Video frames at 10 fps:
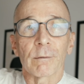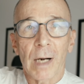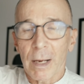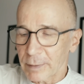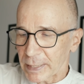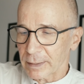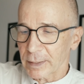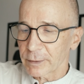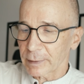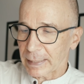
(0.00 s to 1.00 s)
around
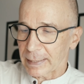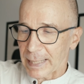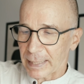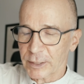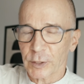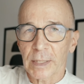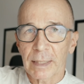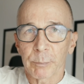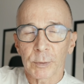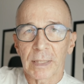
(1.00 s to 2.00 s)
here you can
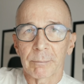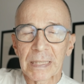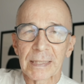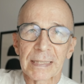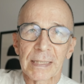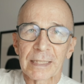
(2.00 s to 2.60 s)
actually put them in the,